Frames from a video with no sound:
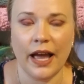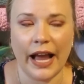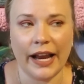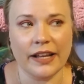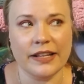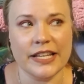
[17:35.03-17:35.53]

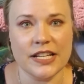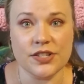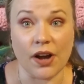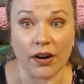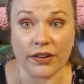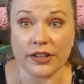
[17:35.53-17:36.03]
and these
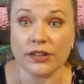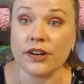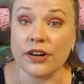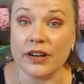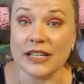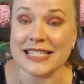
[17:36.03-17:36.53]
are their
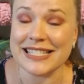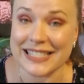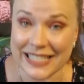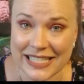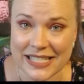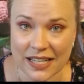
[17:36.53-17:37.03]
current
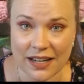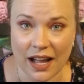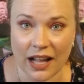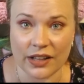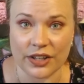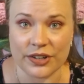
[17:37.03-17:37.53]
season
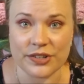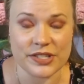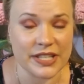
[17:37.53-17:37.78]
colors.